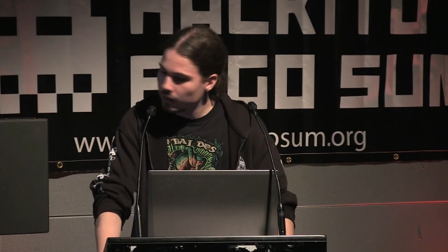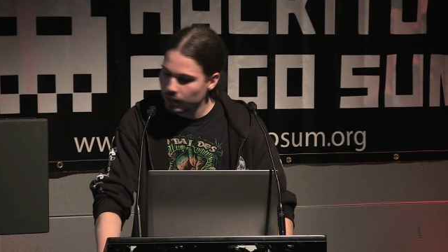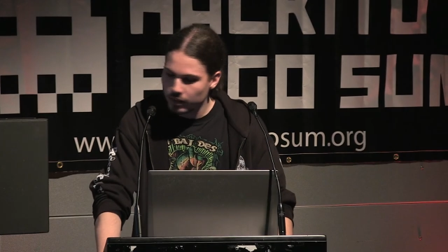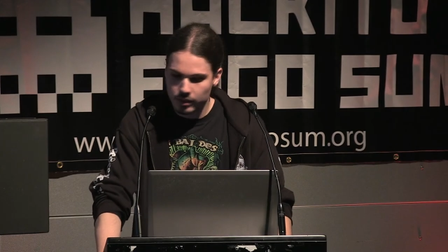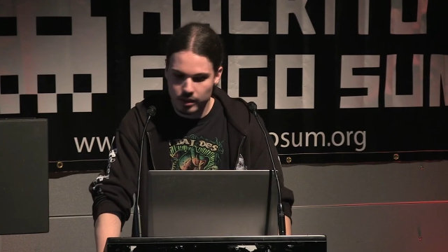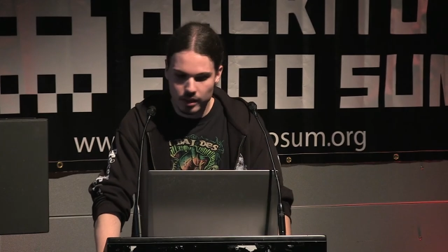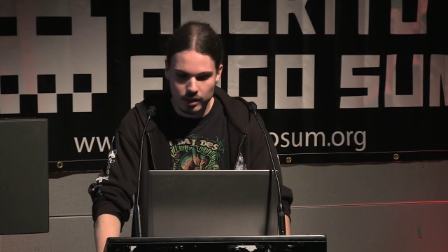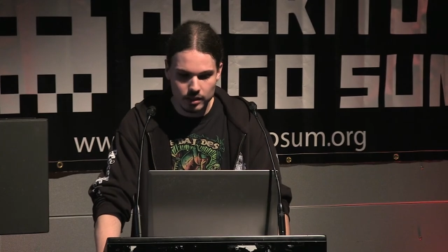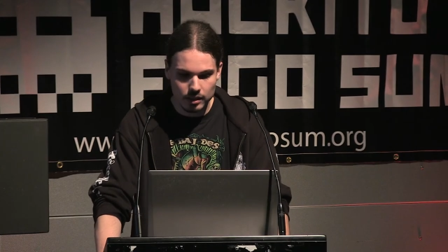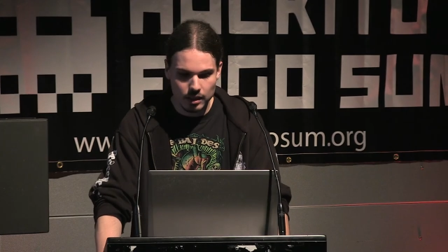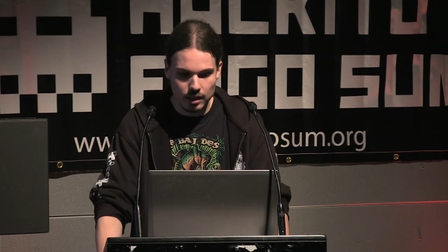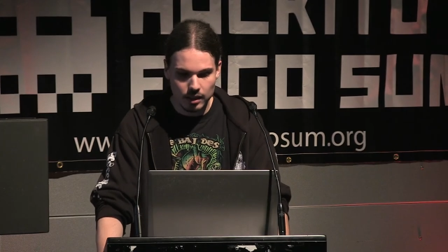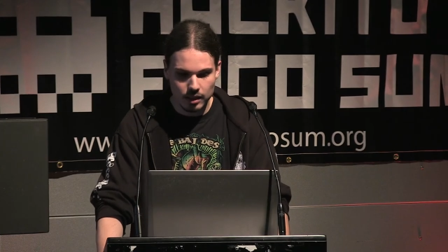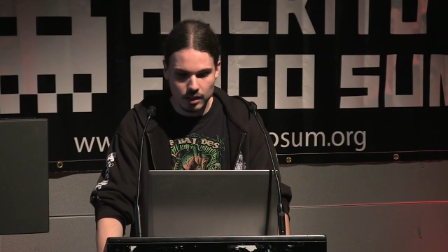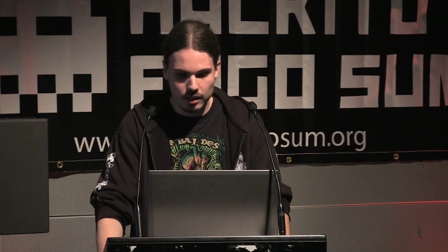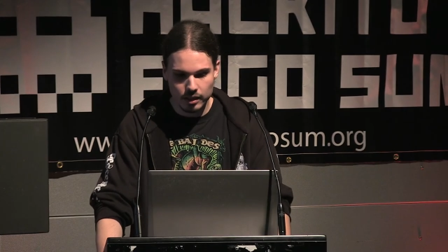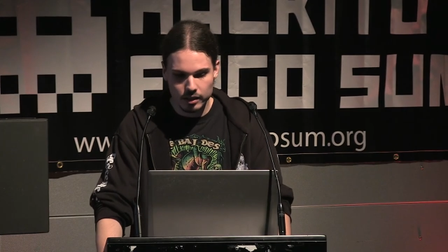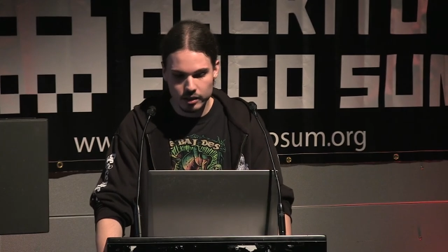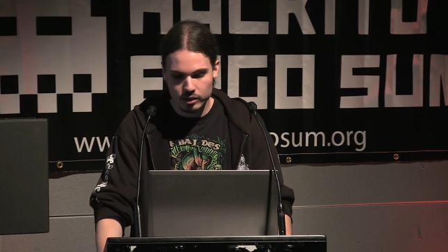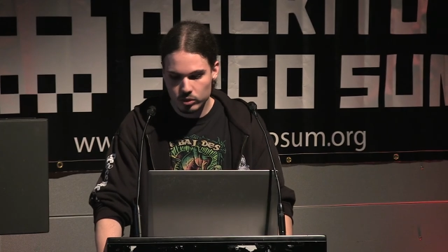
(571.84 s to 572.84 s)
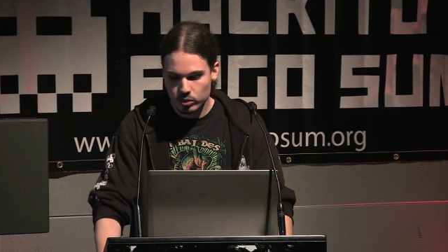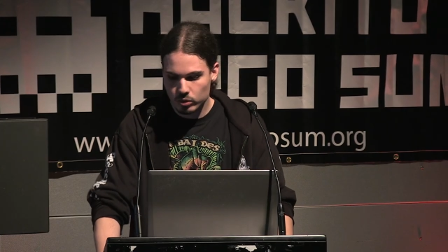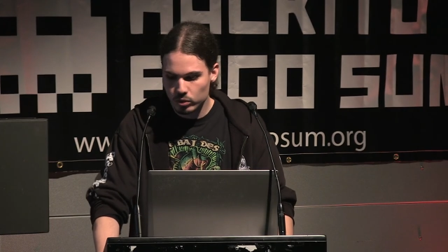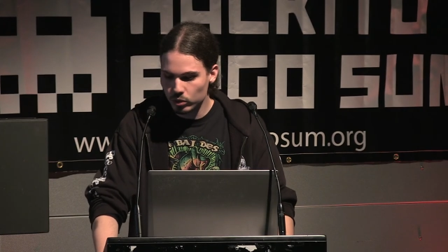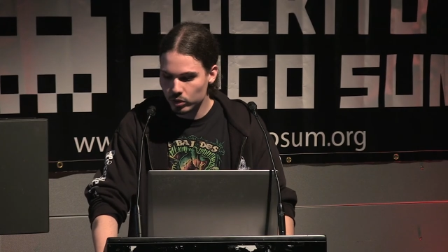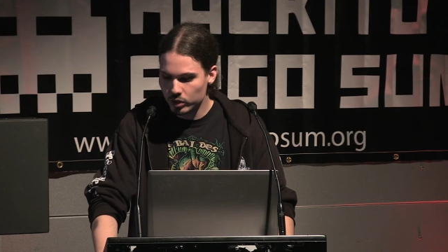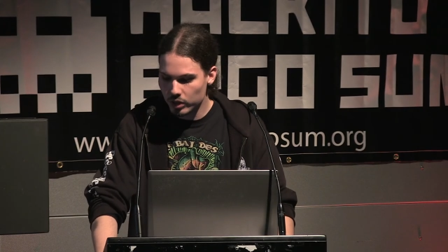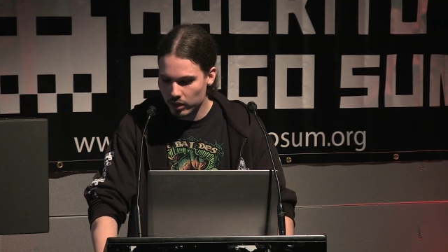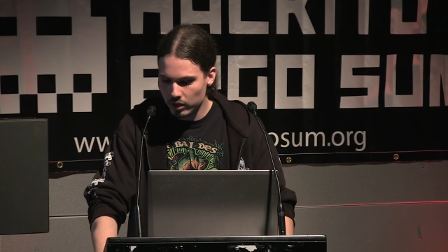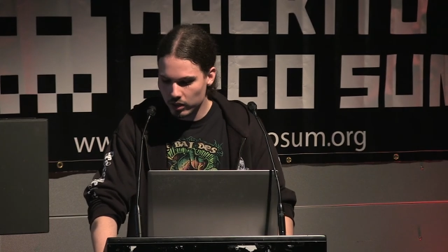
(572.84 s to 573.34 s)
Then I
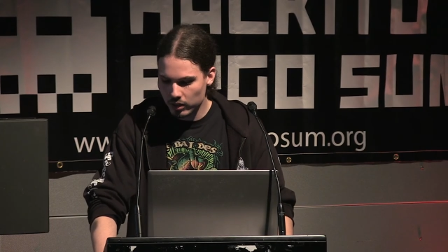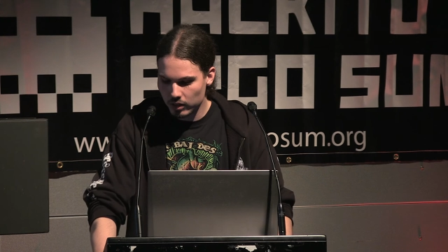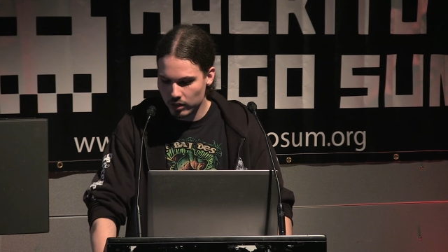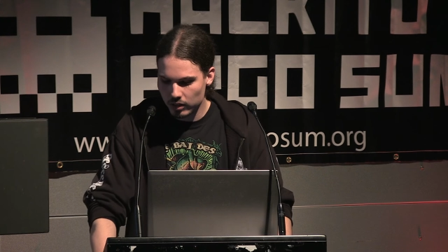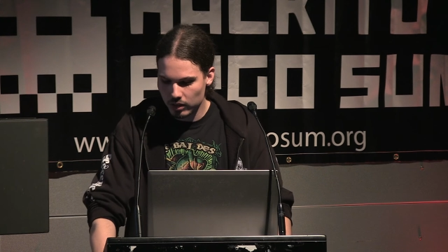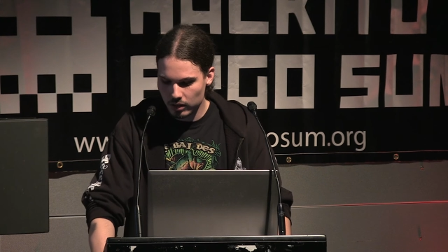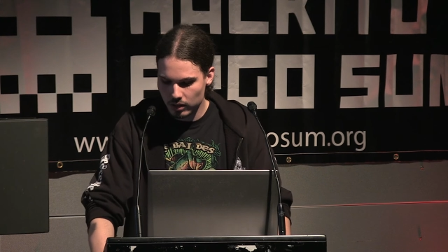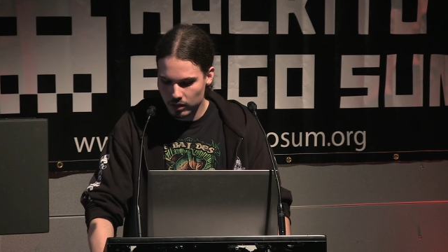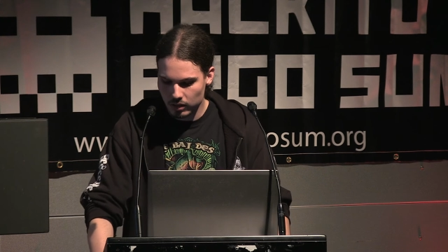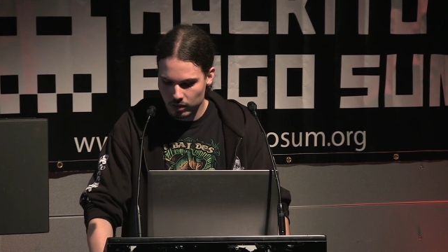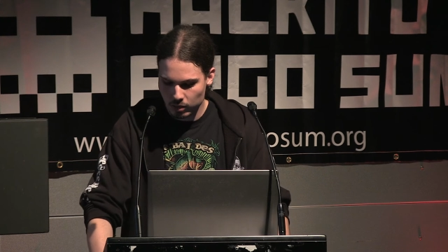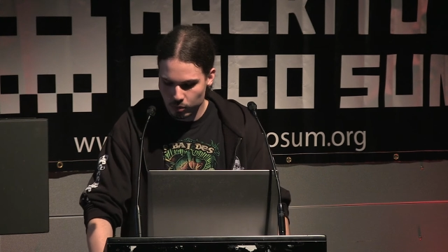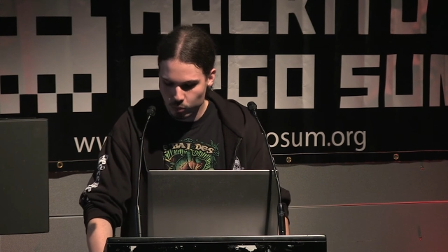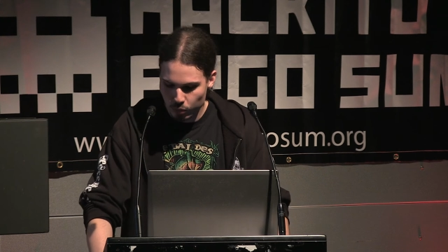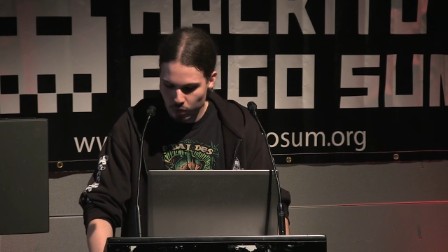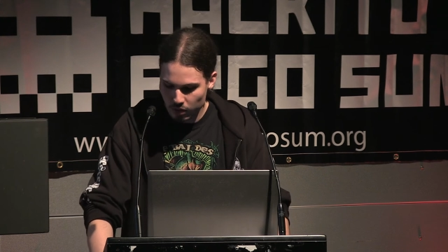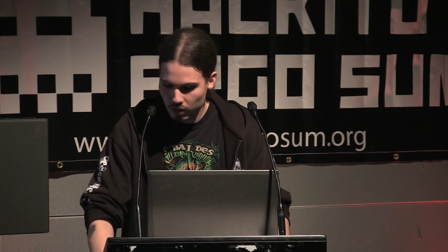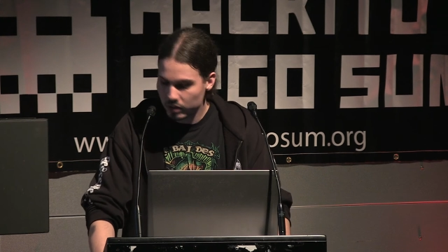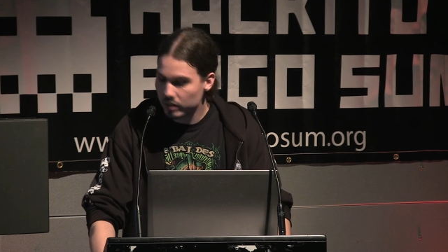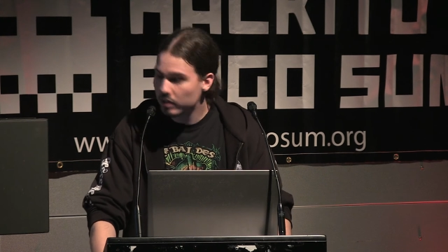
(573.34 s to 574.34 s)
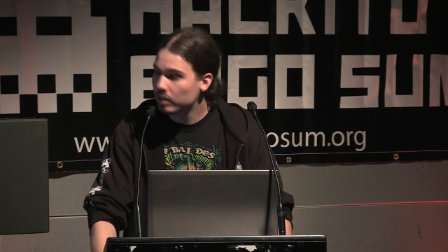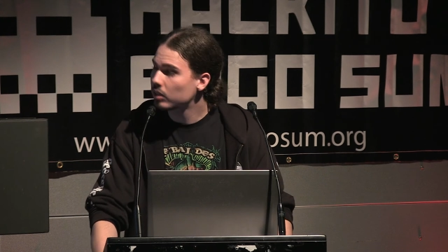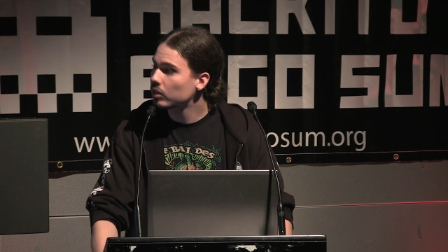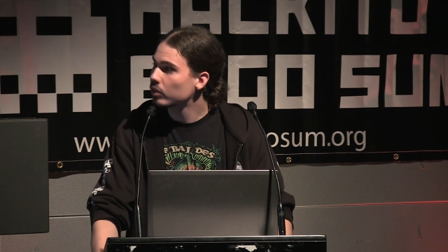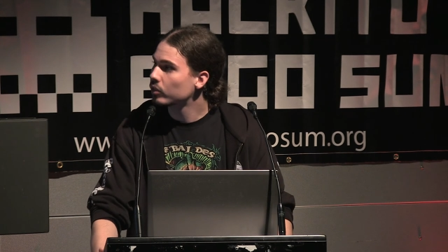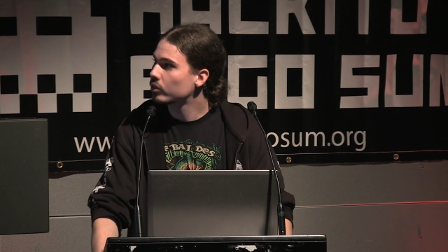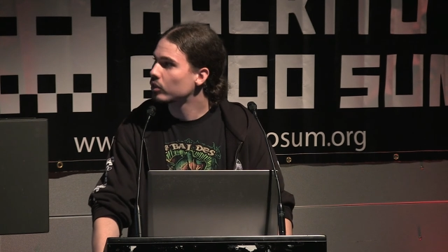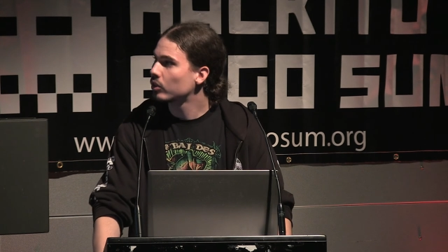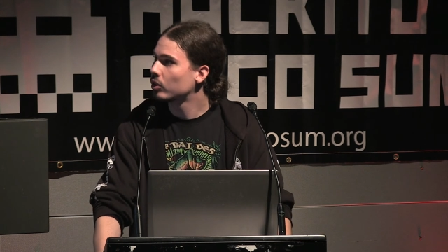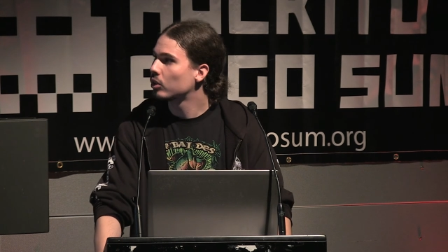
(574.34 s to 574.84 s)
could uh, build
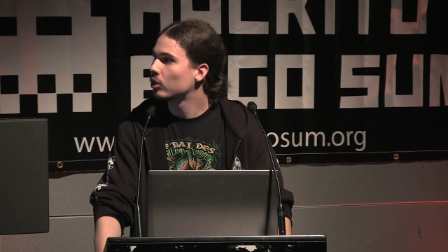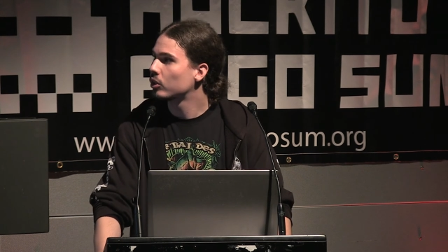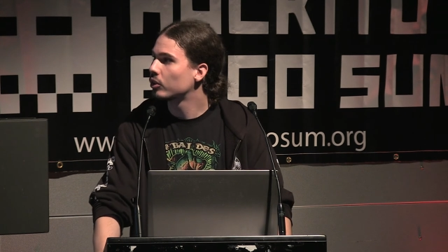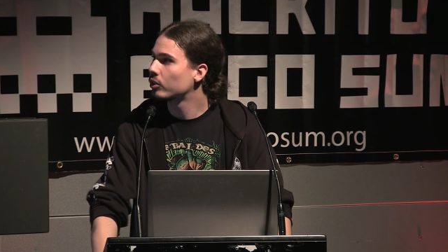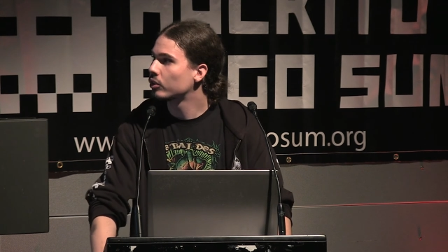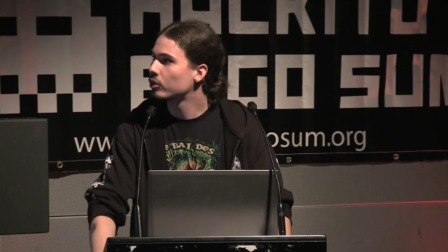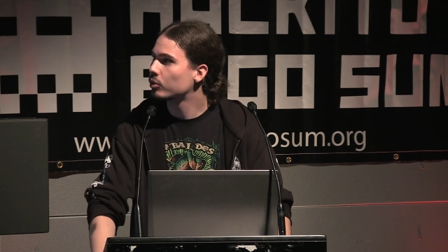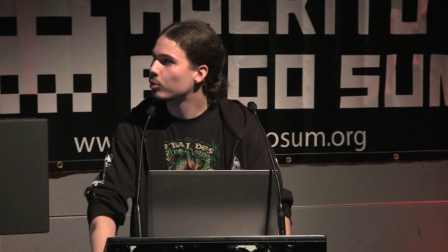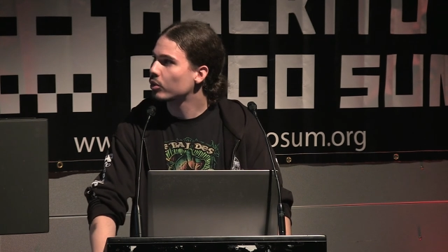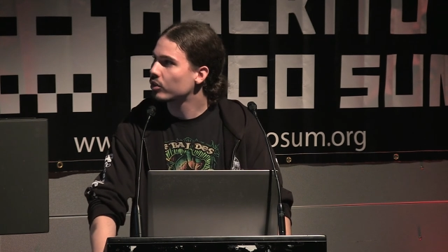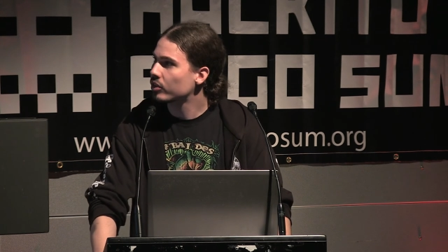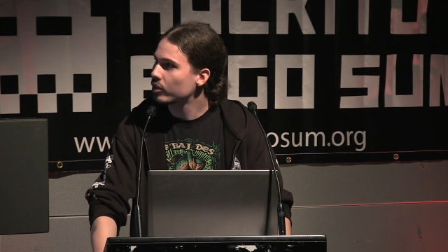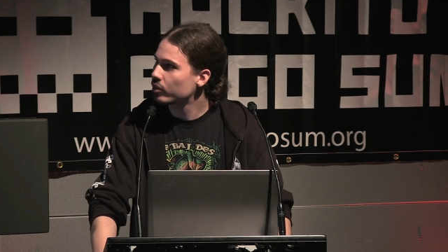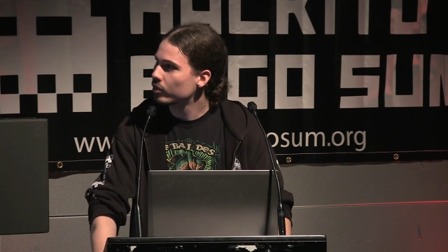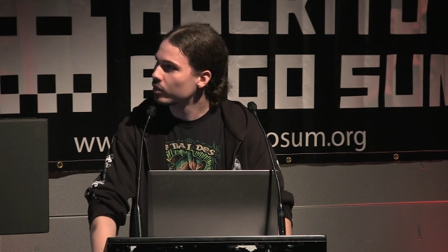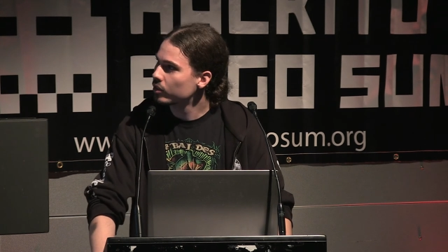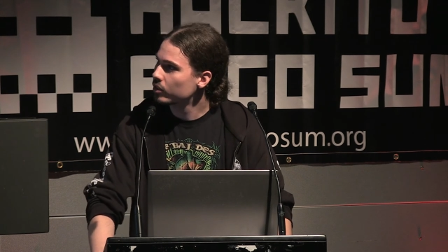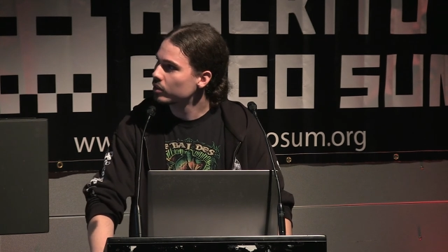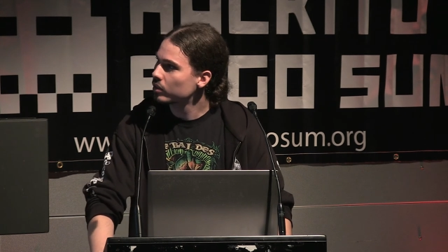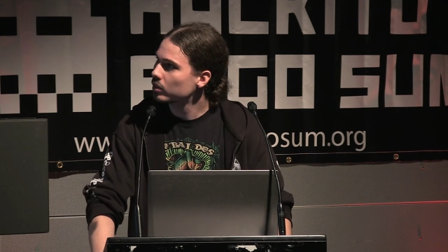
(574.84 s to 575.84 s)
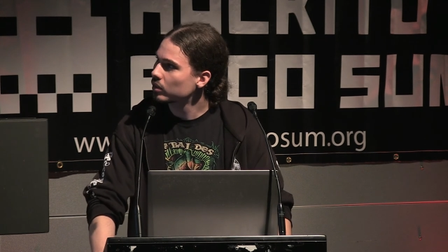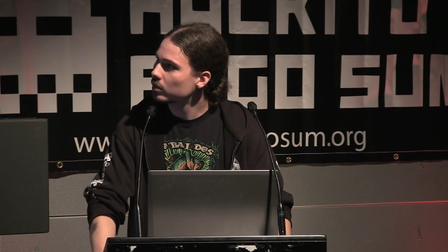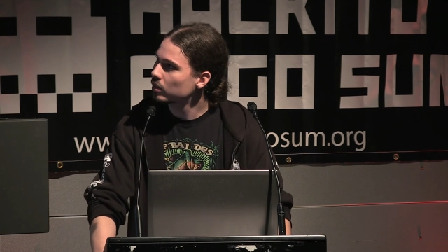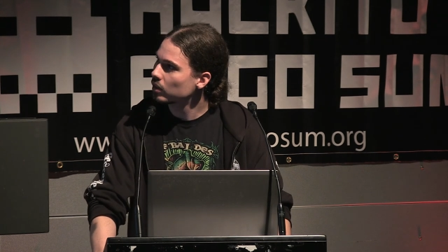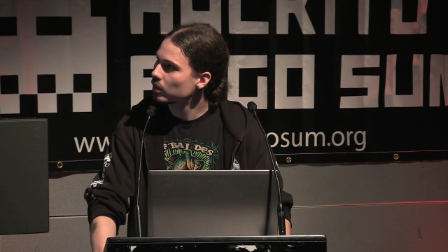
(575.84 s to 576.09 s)
the, the processes,